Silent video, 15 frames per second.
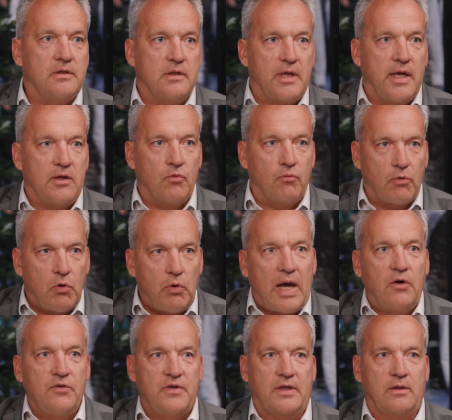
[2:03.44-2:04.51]
today, you roll
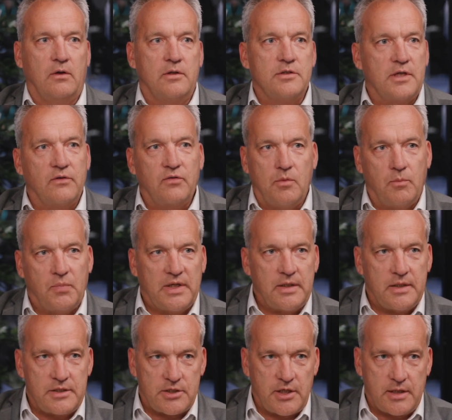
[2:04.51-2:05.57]
out technology has
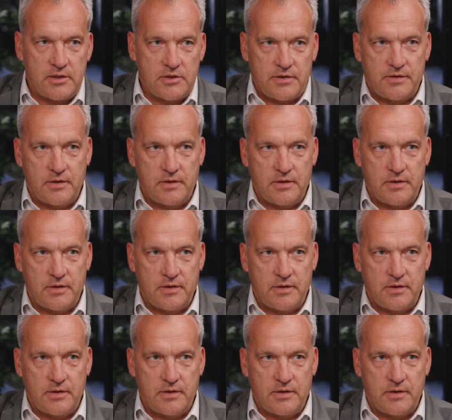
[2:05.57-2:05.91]
completely changed.